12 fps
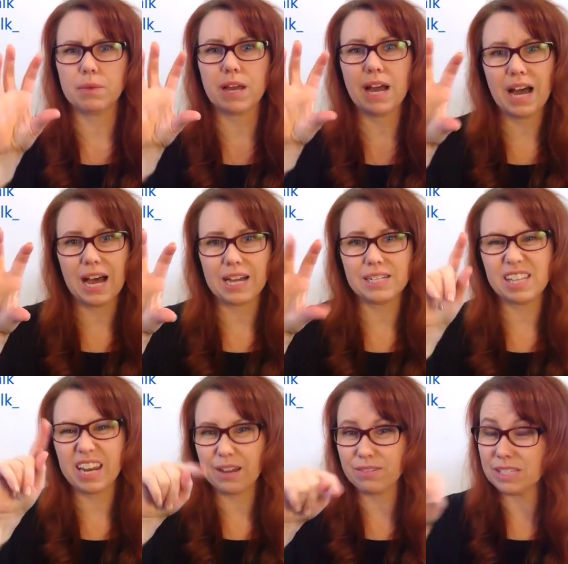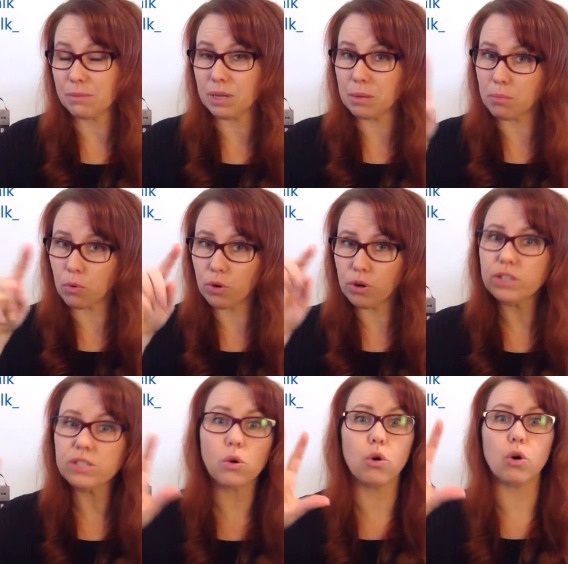cards that have similar
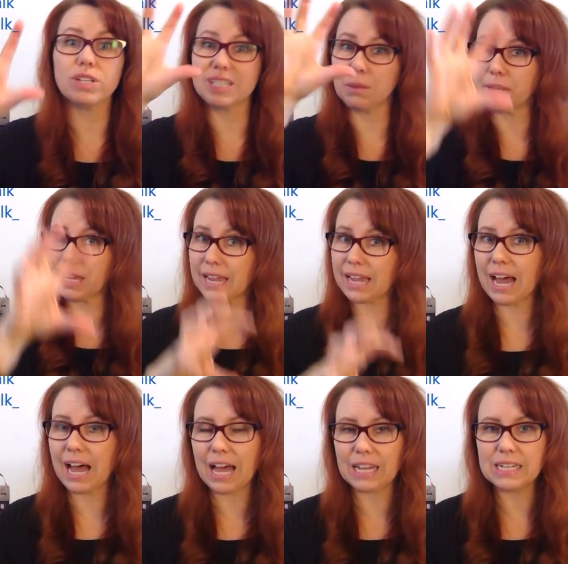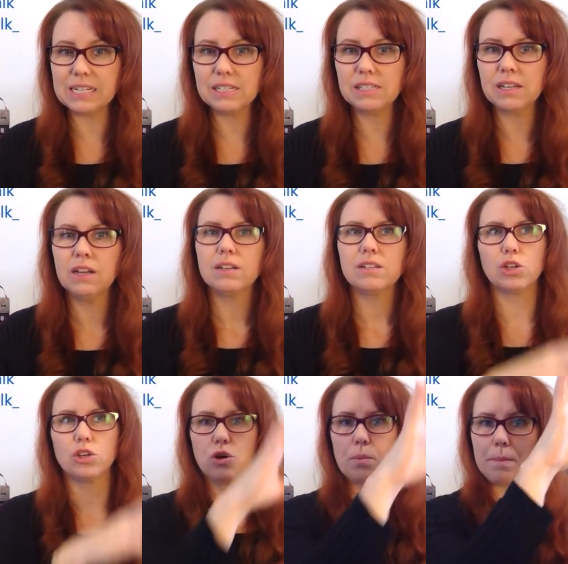borders or similar colors. So
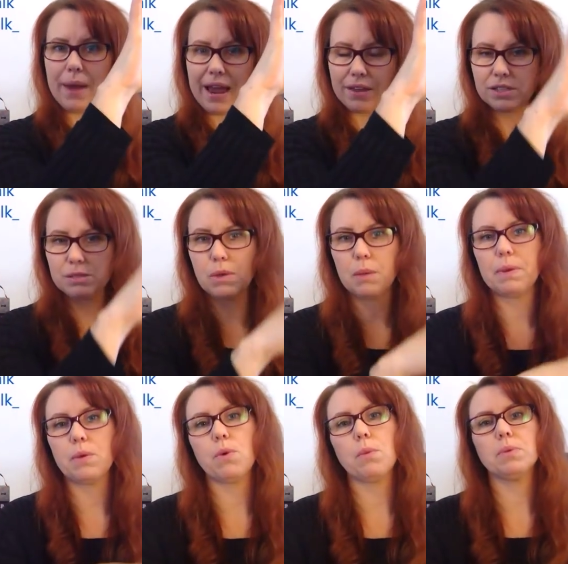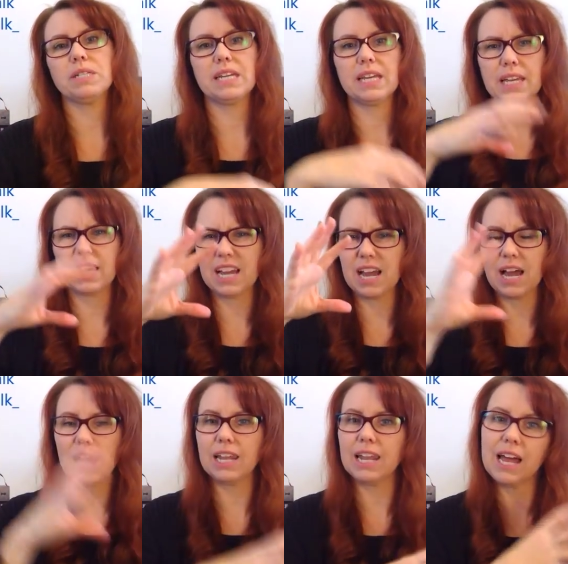your maths might be in one particular
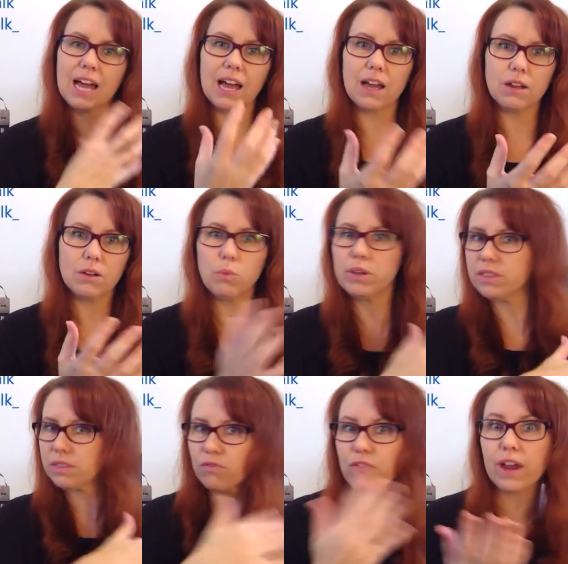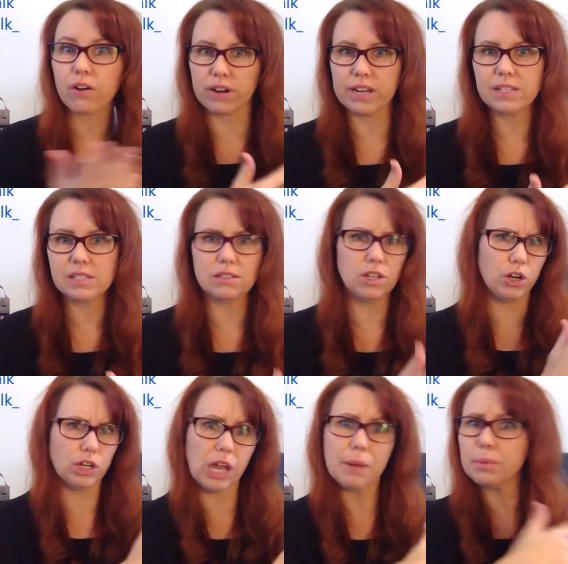color with variants, you know,
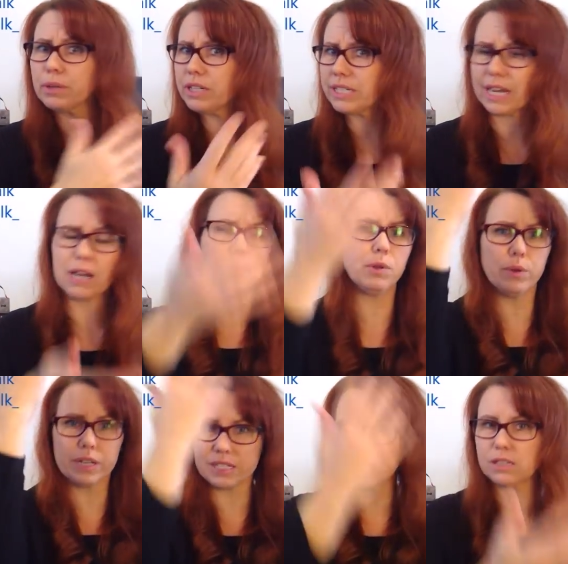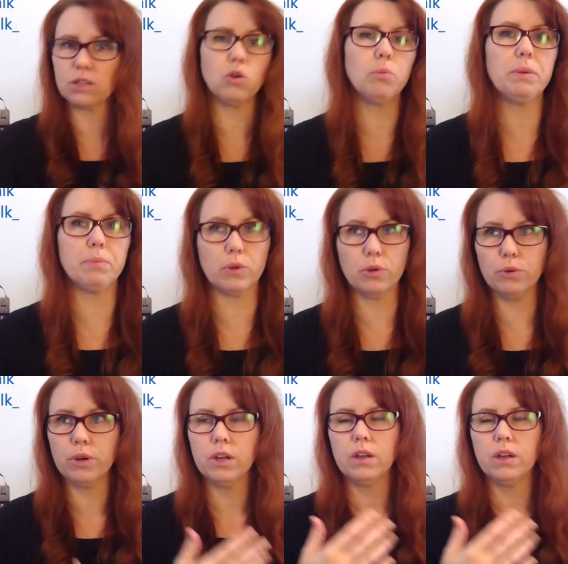light blue to dark blue. It can still all be blue,